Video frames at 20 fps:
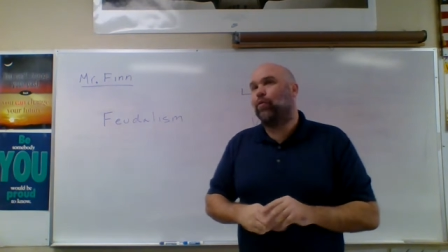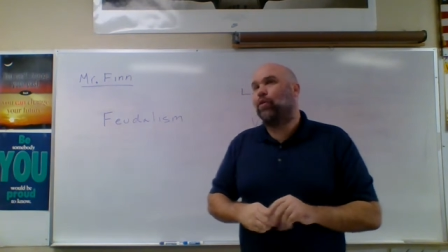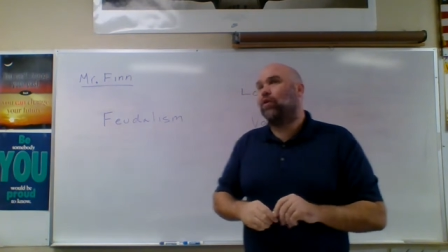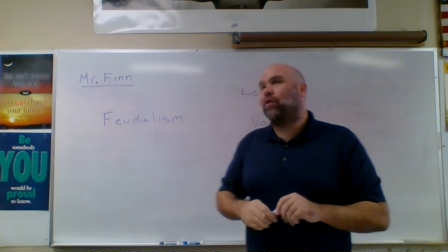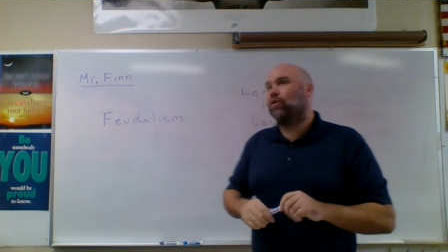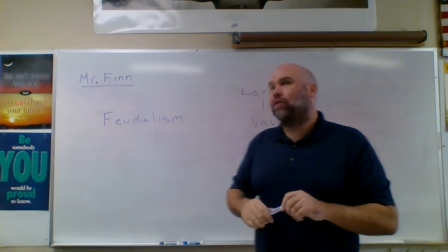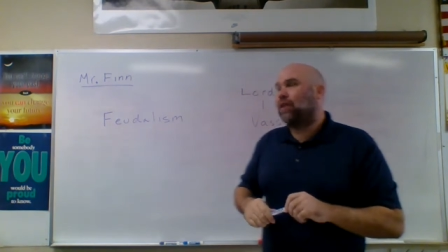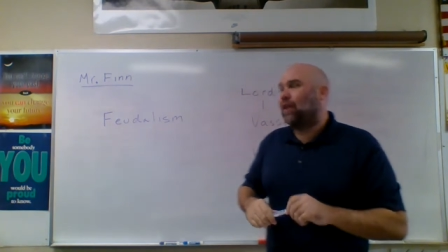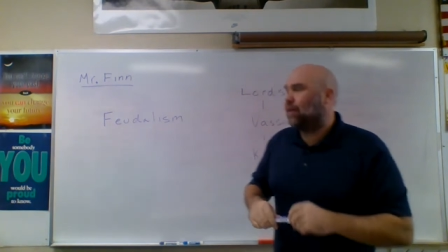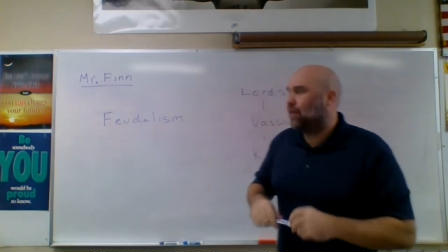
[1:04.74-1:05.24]
we
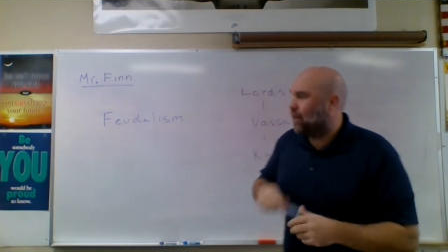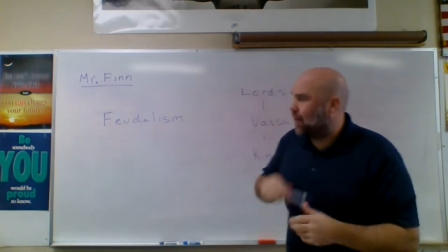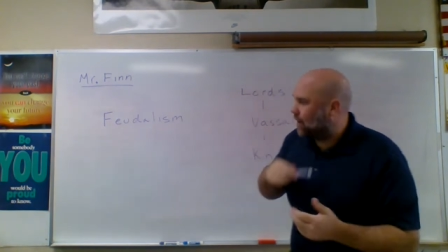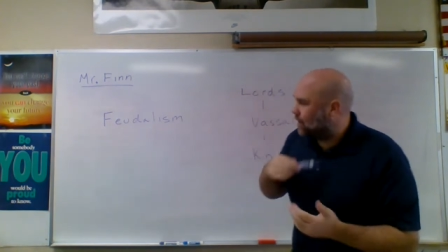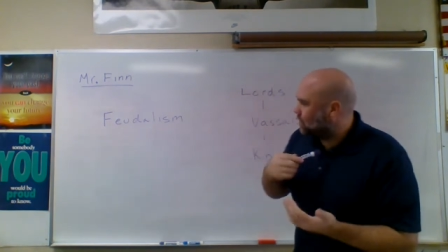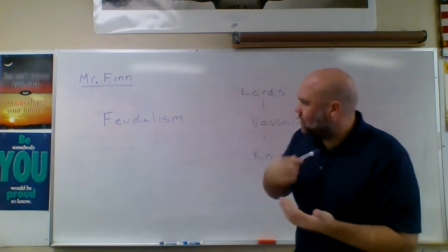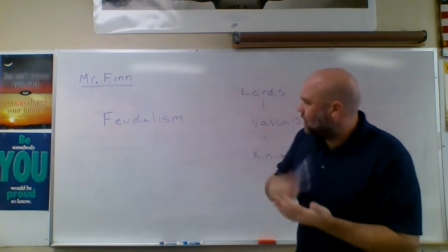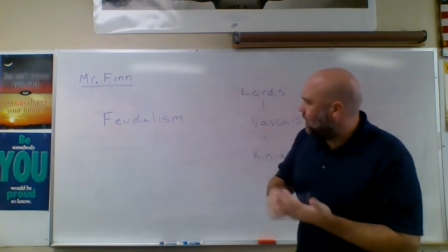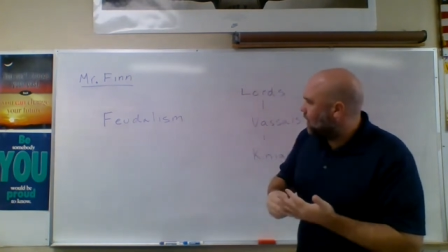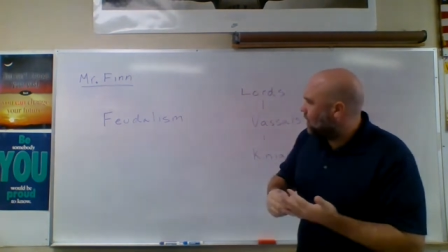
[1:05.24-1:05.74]
looked at
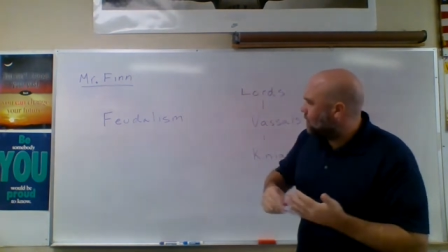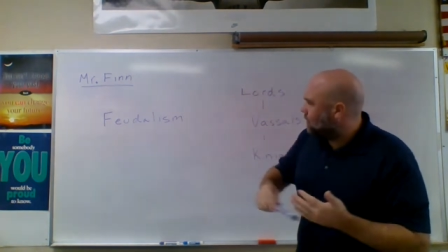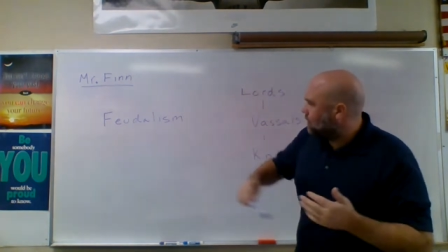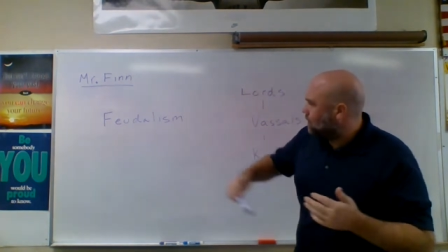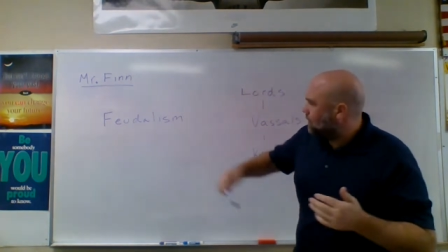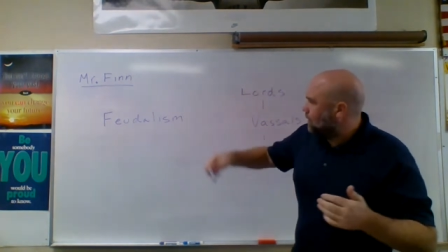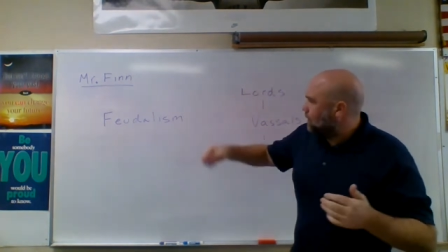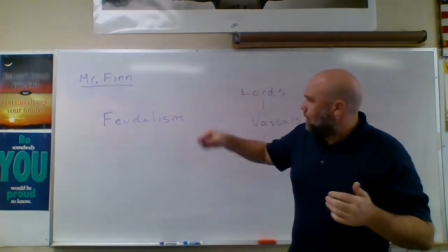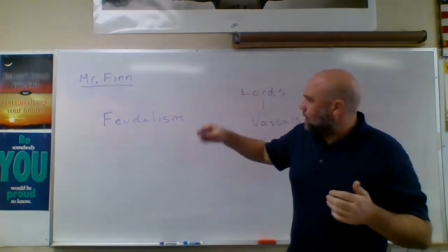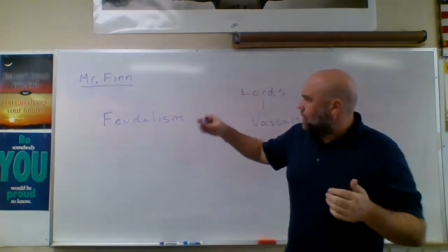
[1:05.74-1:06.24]
last class,
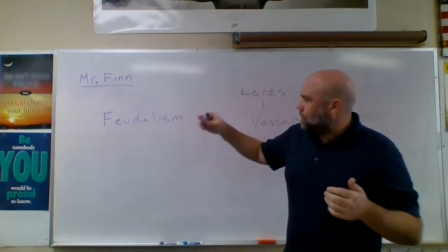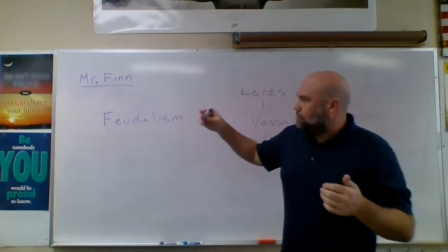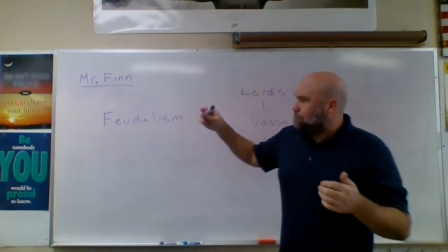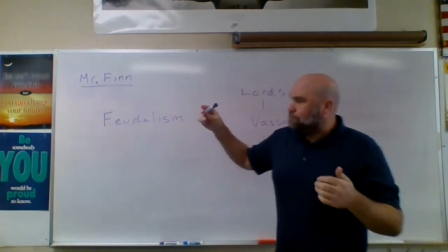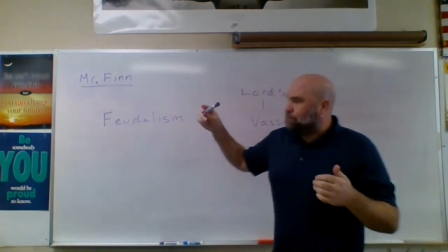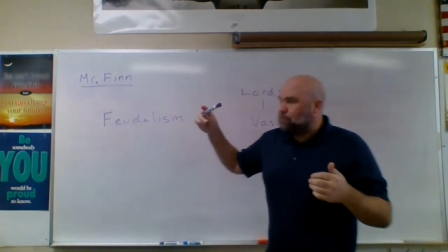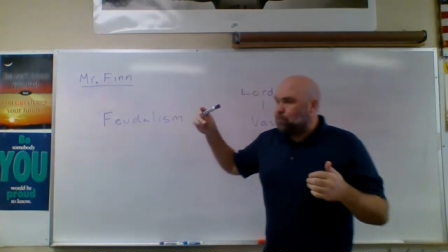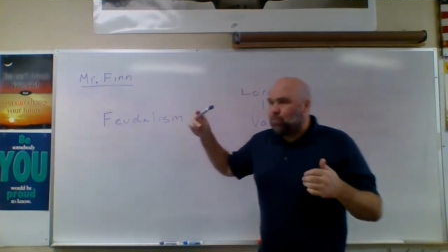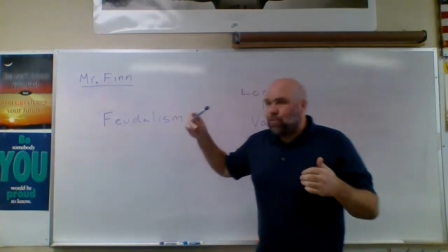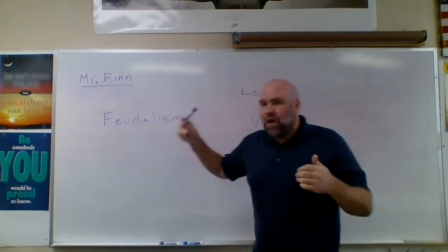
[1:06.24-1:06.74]

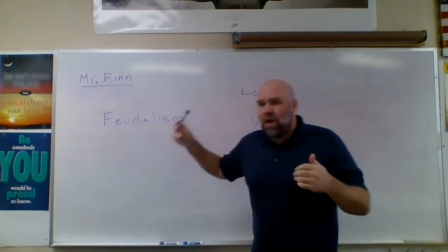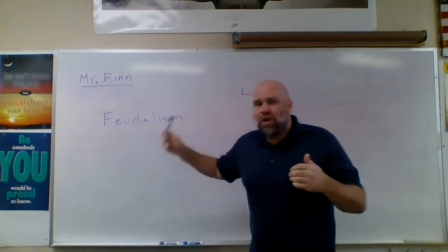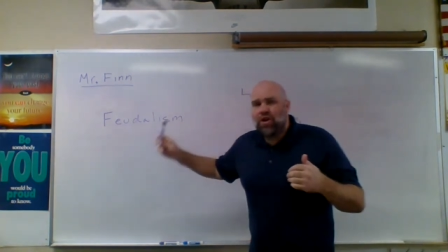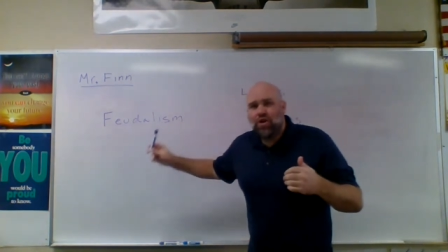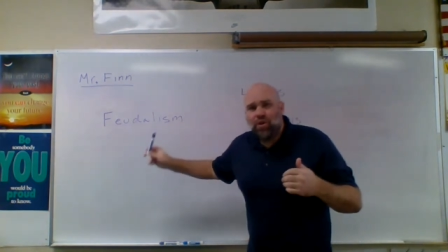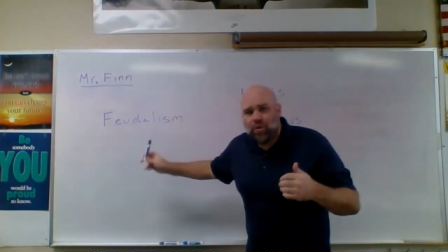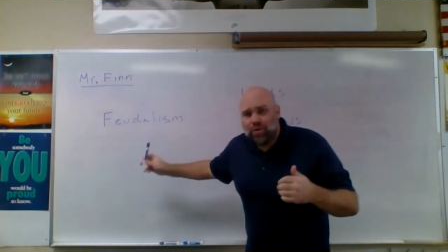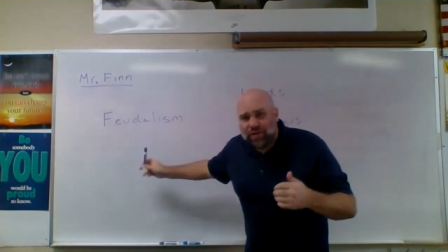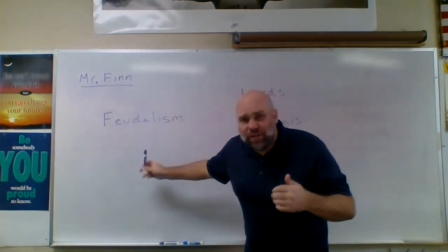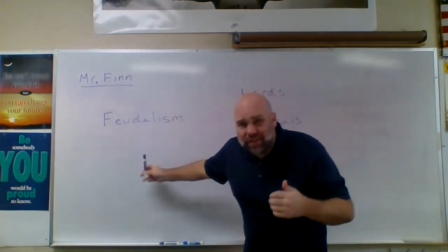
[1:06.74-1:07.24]
a
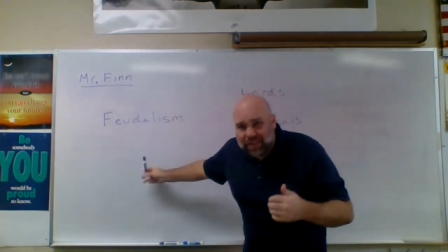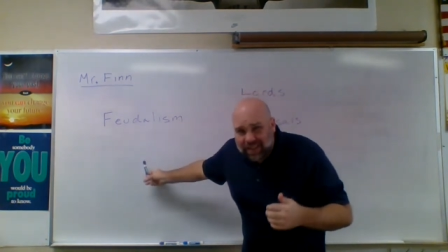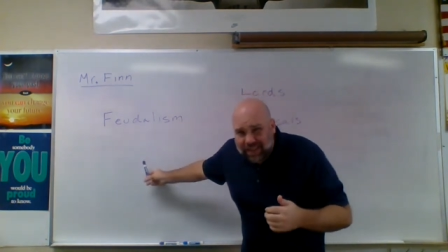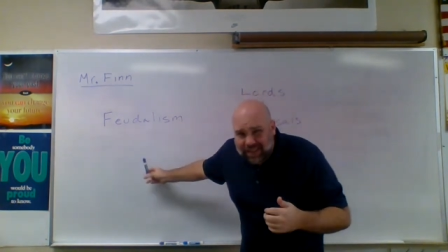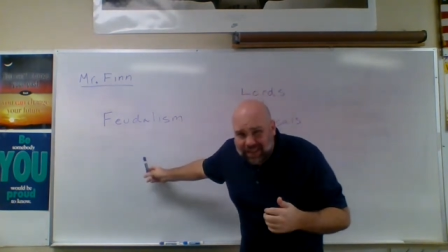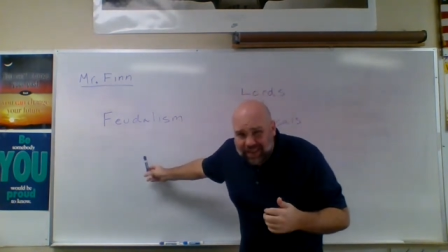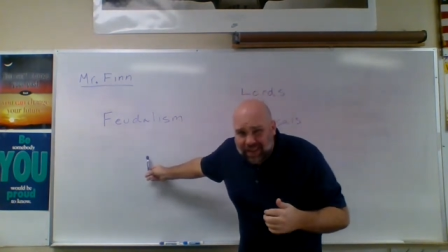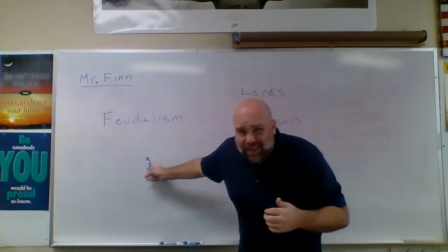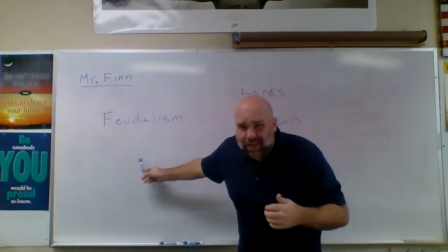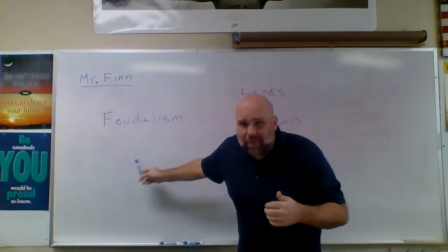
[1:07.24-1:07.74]
new
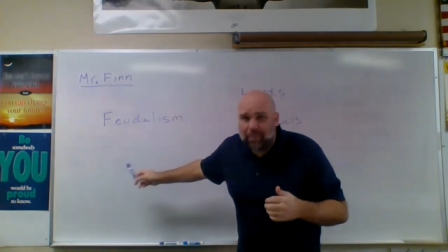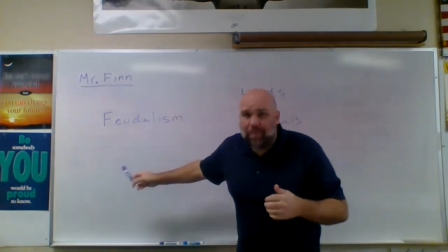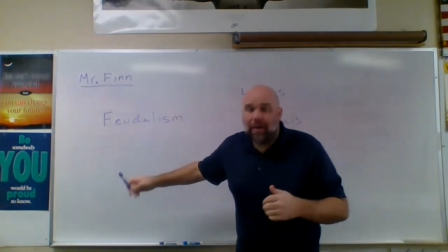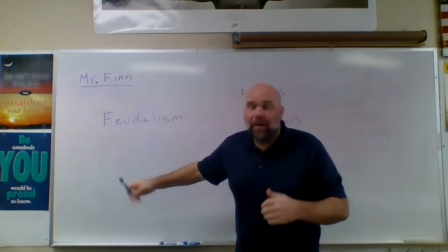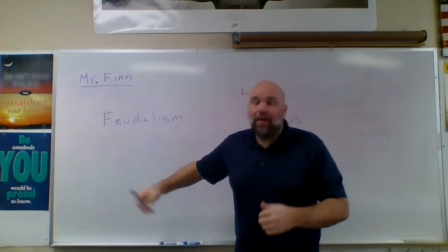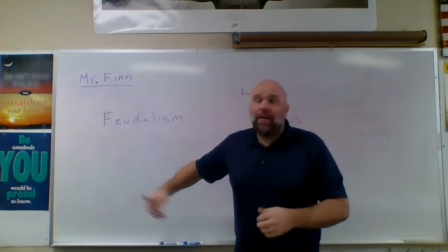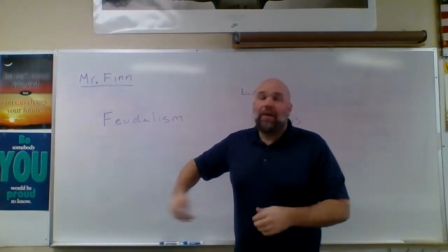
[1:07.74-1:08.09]
system